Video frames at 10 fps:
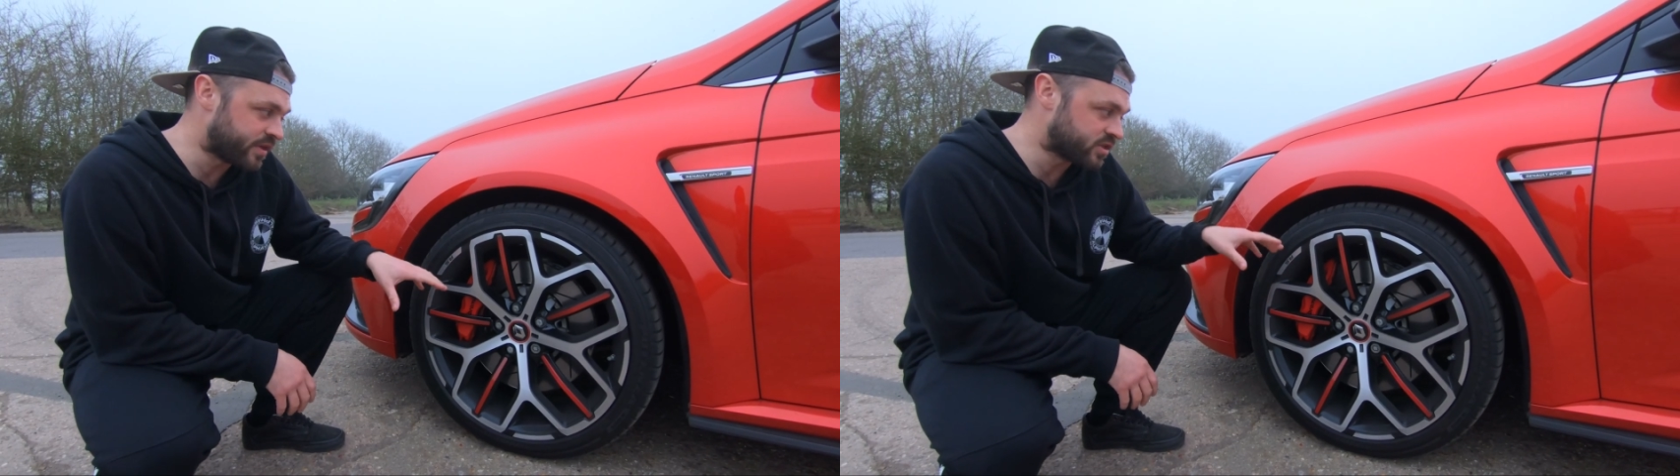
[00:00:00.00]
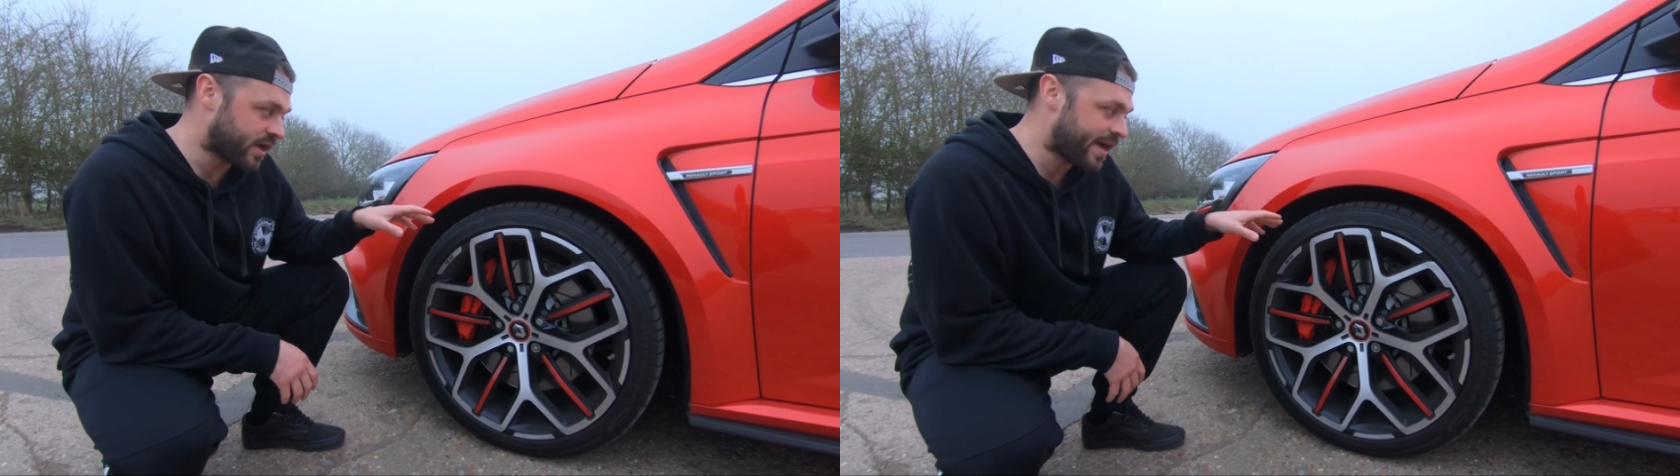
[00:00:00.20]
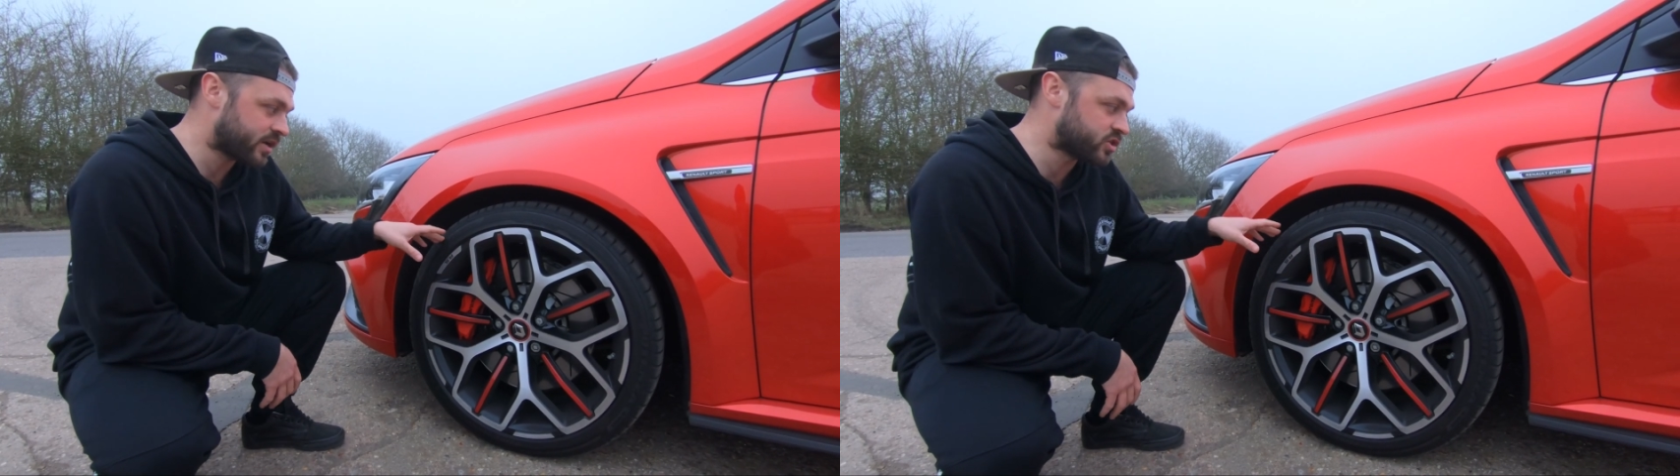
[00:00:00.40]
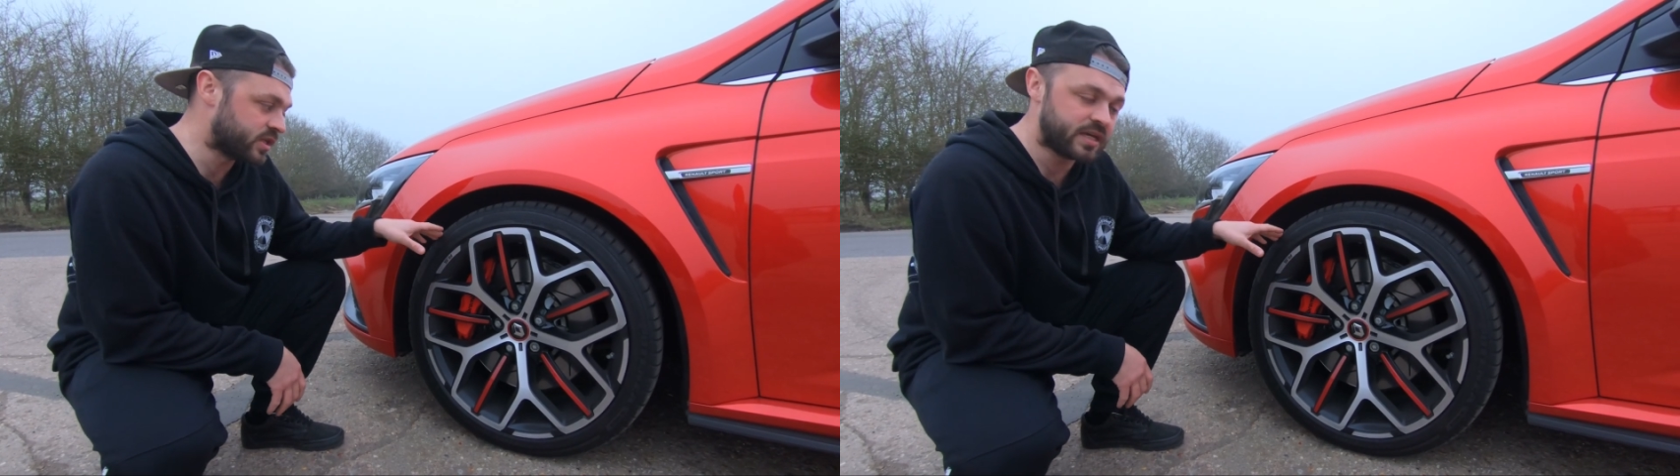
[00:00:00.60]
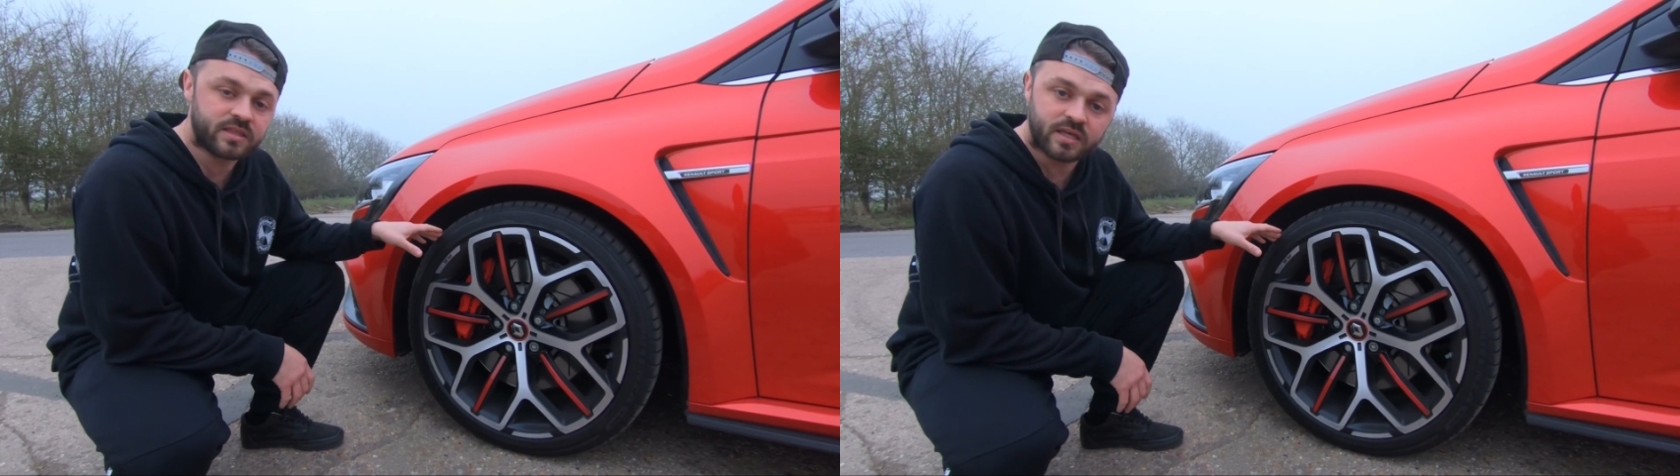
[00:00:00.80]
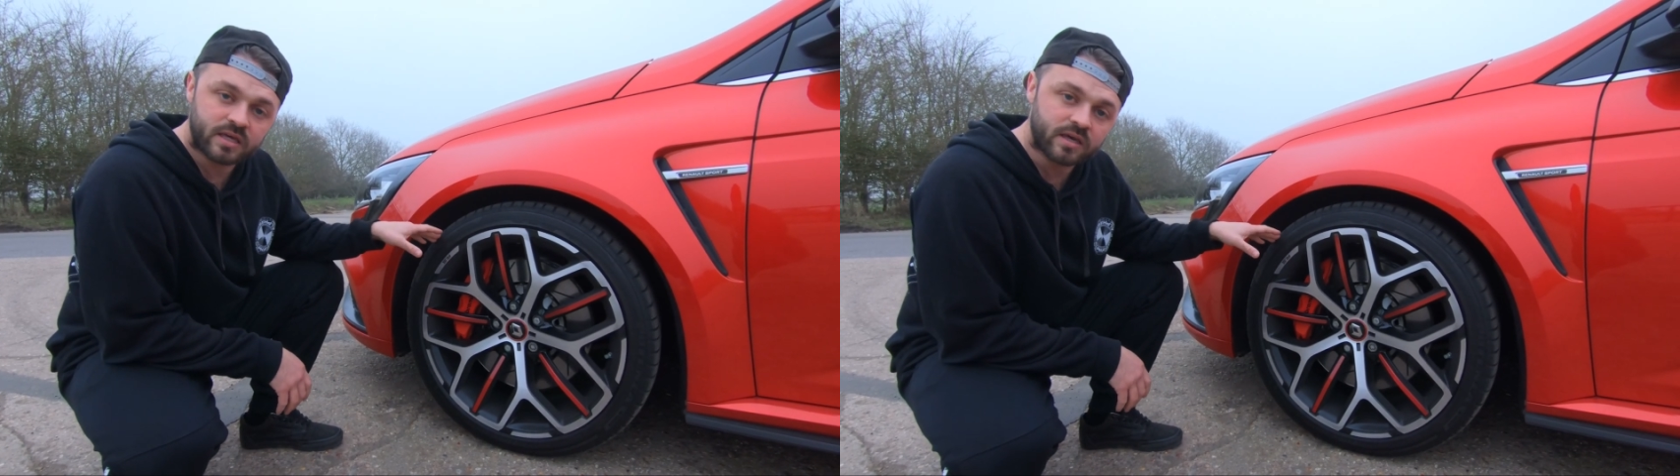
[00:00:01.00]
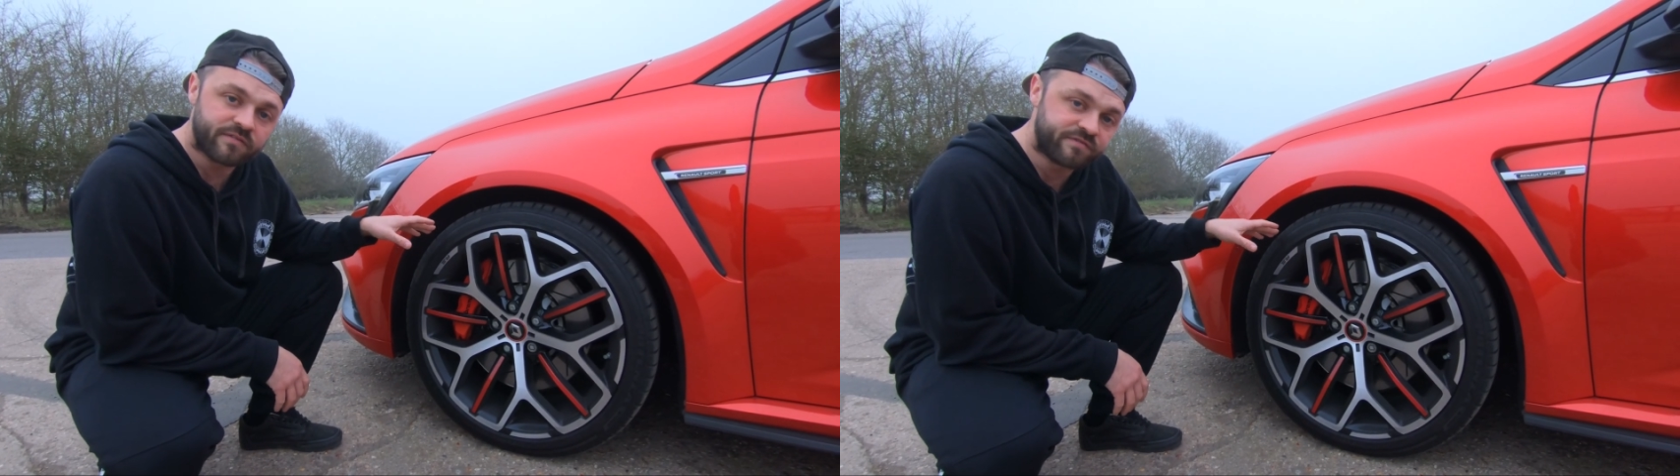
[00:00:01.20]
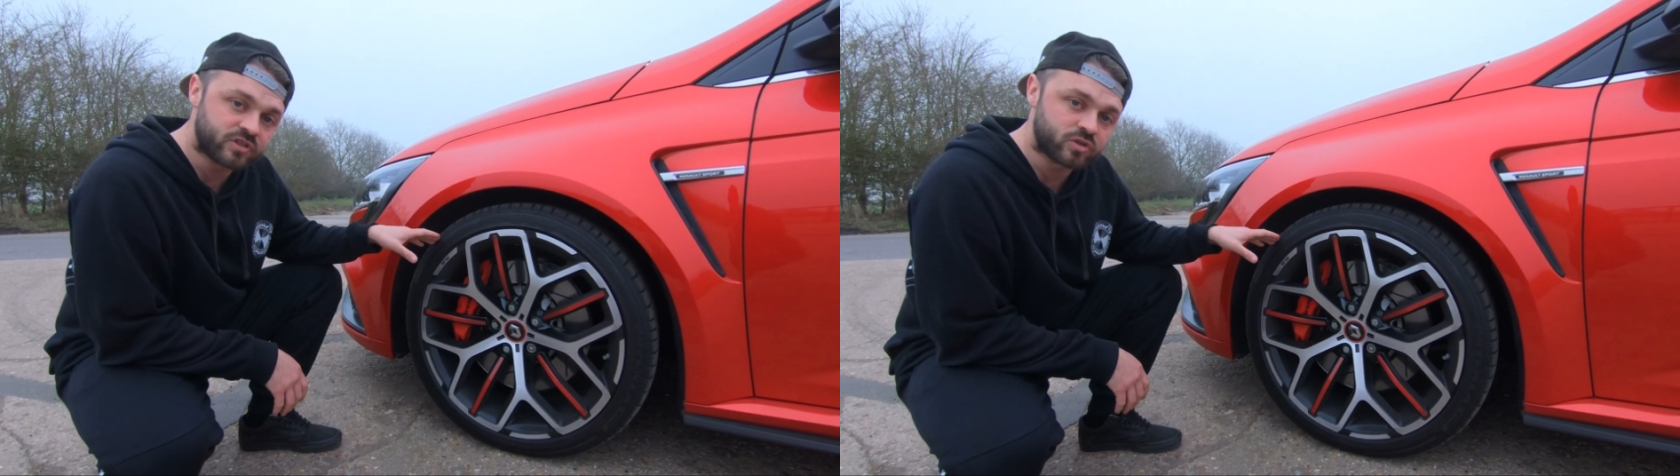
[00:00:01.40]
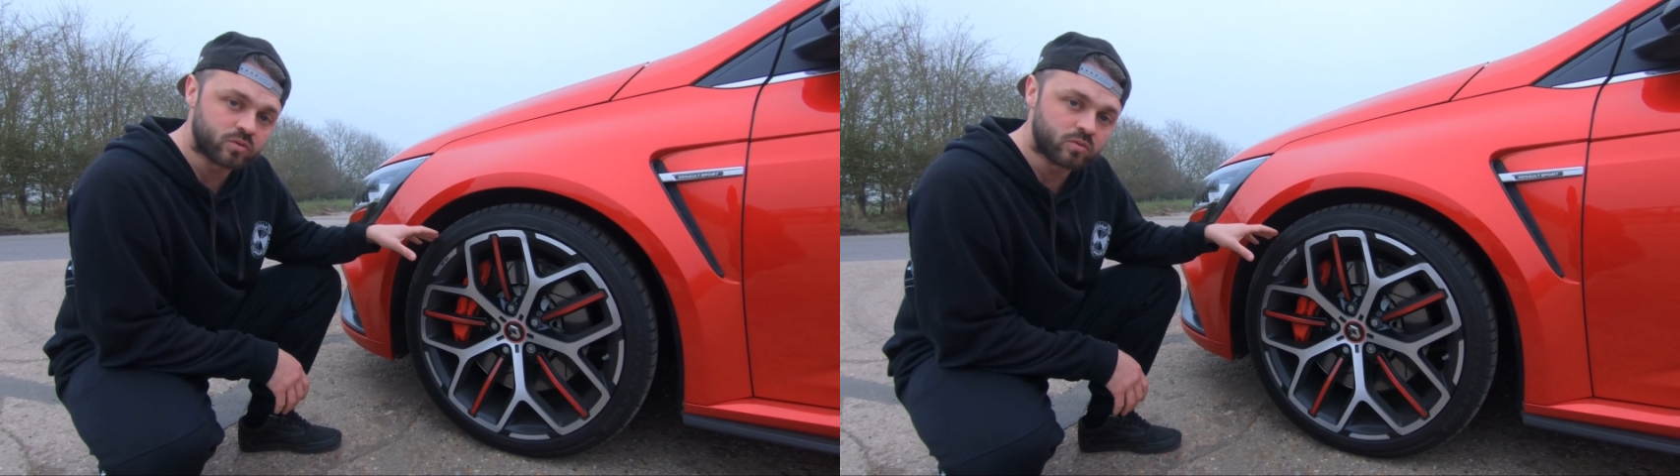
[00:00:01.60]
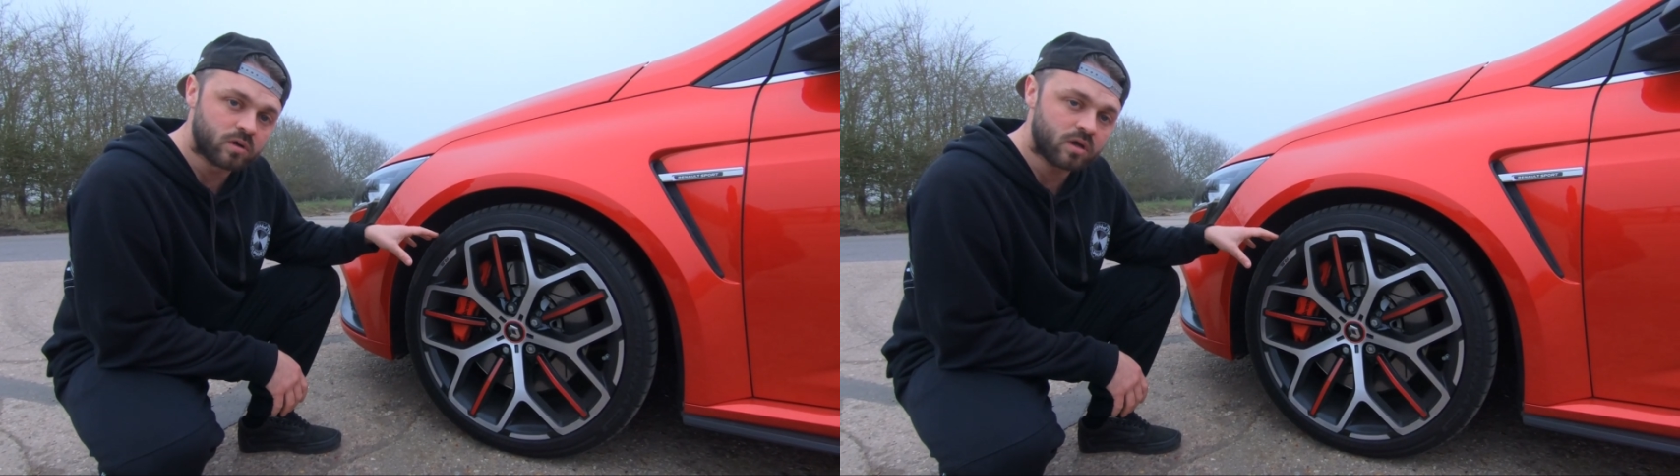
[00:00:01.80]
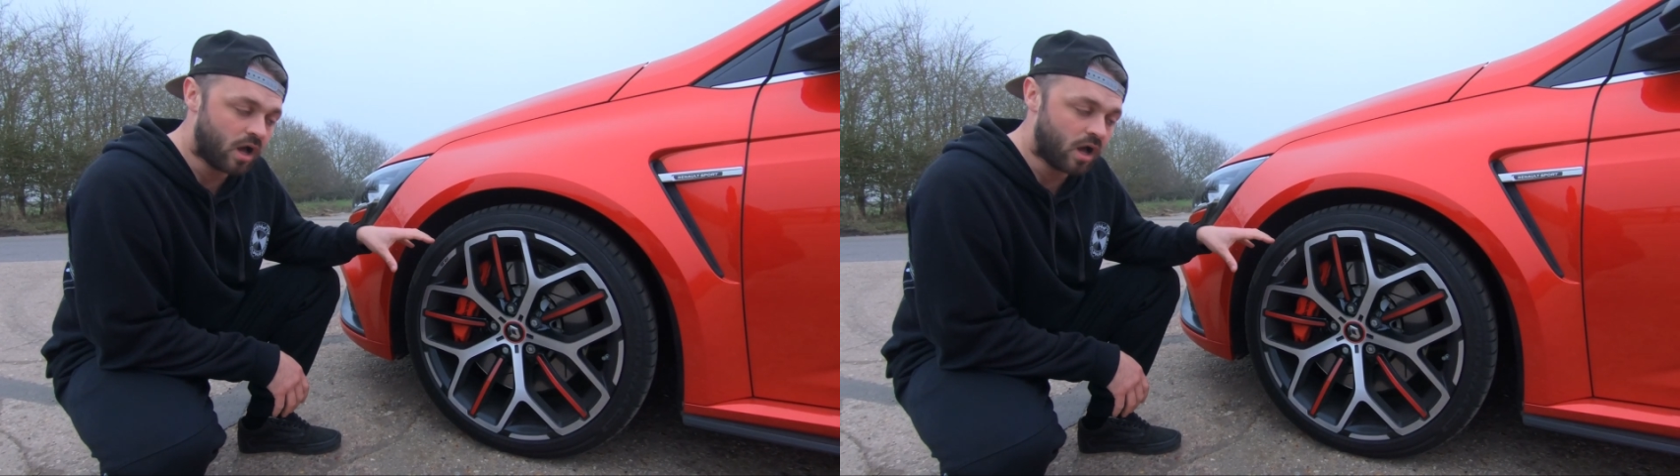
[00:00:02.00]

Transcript: these are actually the official